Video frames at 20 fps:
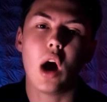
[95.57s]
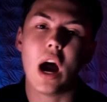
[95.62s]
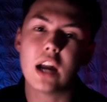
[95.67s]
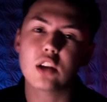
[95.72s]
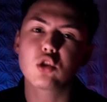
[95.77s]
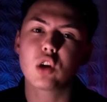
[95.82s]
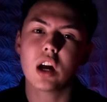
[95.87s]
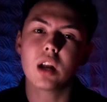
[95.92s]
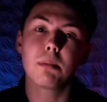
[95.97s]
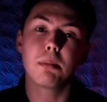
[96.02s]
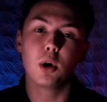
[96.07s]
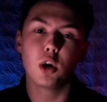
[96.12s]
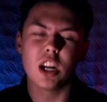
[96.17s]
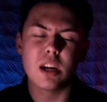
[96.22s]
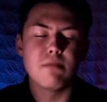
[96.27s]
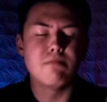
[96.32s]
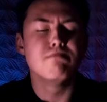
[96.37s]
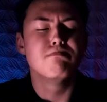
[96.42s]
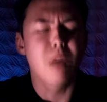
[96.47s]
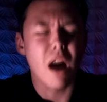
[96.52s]
I try to put
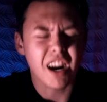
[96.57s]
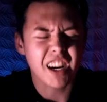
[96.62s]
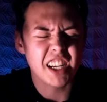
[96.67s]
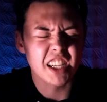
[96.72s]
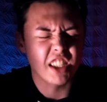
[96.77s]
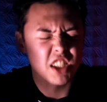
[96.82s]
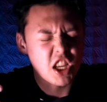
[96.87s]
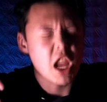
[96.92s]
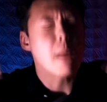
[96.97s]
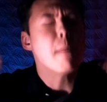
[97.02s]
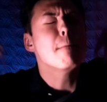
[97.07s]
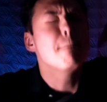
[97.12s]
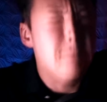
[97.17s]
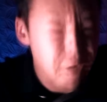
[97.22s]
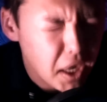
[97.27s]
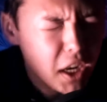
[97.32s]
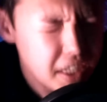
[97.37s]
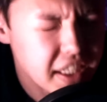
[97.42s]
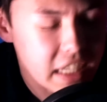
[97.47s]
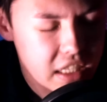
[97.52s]
in buckets and
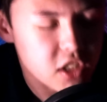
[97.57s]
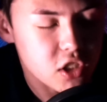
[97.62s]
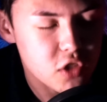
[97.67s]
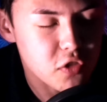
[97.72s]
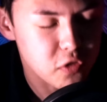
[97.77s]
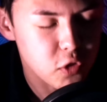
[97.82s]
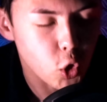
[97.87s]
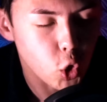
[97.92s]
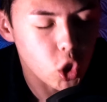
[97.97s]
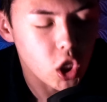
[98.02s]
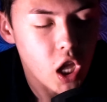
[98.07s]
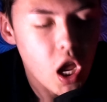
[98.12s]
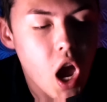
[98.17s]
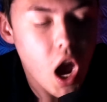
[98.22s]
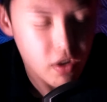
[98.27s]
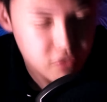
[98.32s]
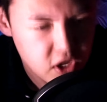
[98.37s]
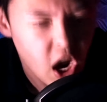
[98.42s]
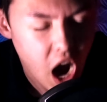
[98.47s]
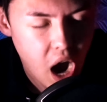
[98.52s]
buckets full
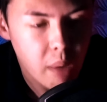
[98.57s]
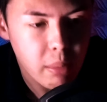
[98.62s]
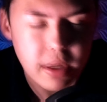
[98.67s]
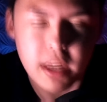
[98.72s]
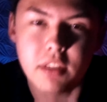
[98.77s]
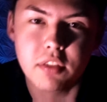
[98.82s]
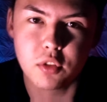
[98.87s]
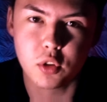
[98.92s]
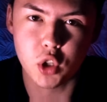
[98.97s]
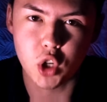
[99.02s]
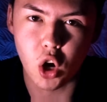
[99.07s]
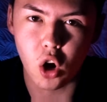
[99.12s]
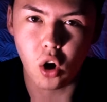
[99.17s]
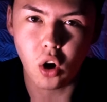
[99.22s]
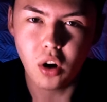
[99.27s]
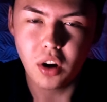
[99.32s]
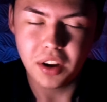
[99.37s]
of comedy for y'all.